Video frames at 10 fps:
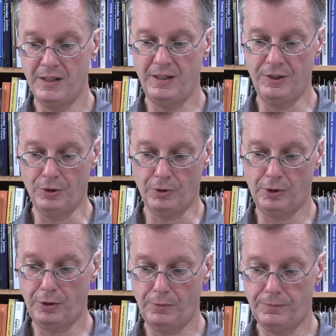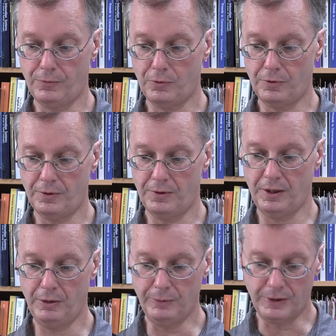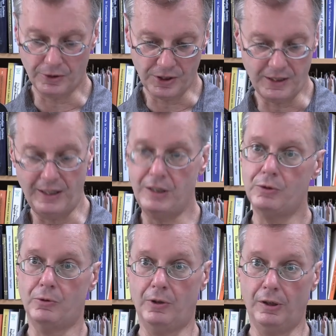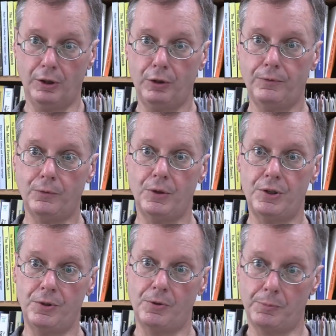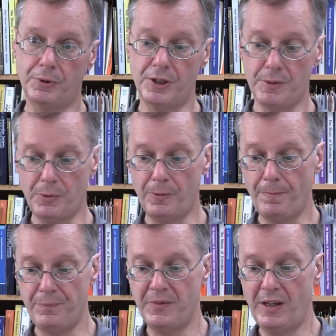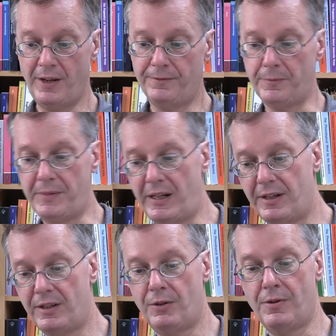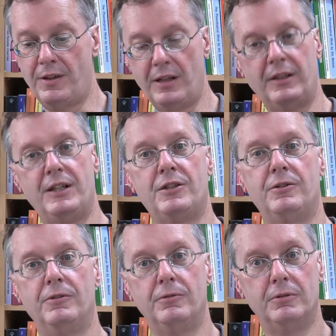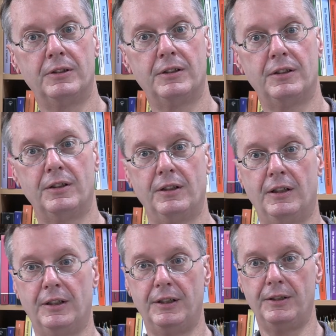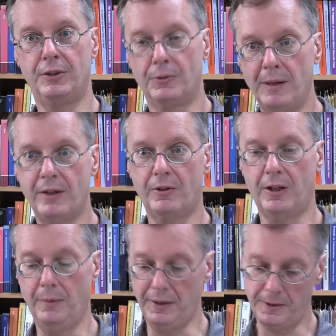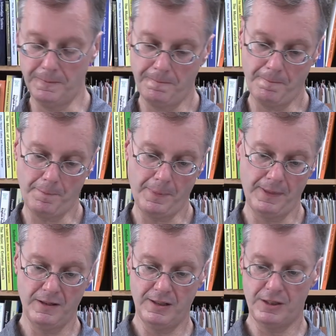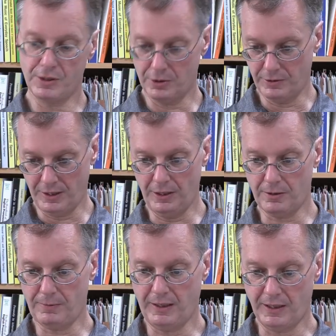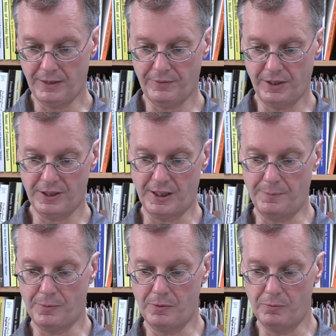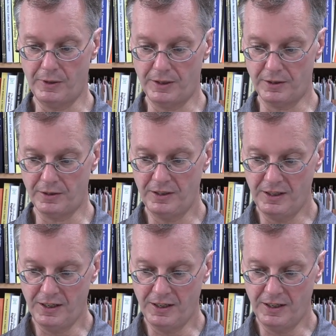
and you either state or argue for a general principle, and from that you then lead to your main argument. So here we have an example where